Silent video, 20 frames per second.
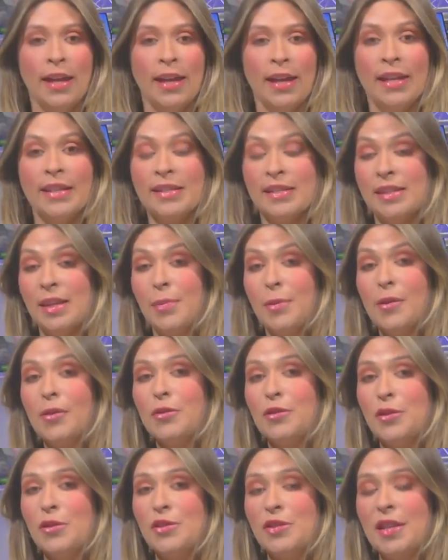it's
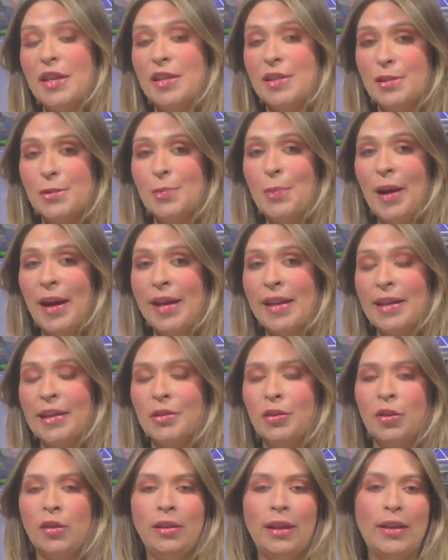typical to see a spike
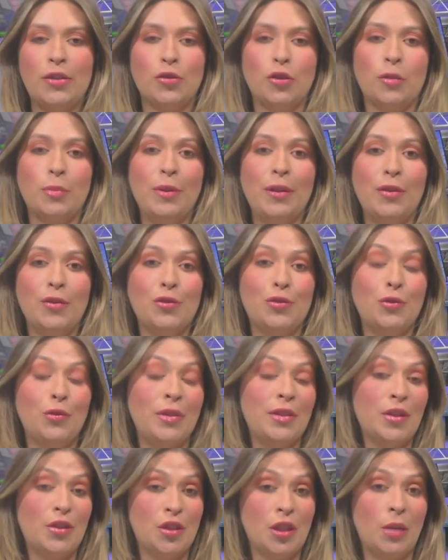in our electric bills
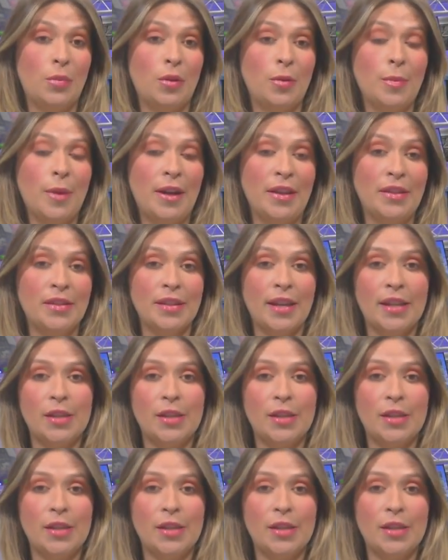during the summer months,